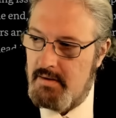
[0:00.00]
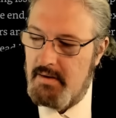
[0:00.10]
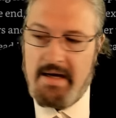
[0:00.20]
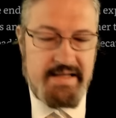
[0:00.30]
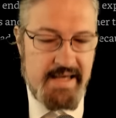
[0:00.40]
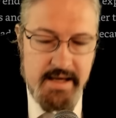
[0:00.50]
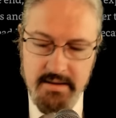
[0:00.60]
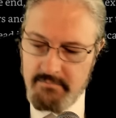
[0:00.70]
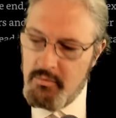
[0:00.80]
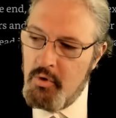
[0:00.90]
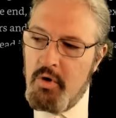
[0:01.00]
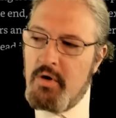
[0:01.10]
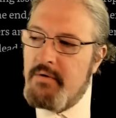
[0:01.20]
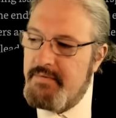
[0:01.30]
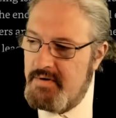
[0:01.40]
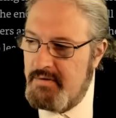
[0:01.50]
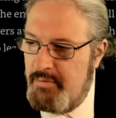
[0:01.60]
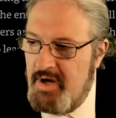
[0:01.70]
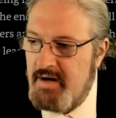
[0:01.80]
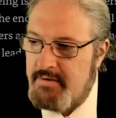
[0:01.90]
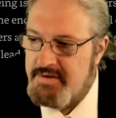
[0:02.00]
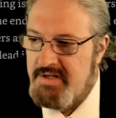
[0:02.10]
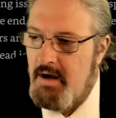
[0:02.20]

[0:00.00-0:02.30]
Again, more of the hypocrisy.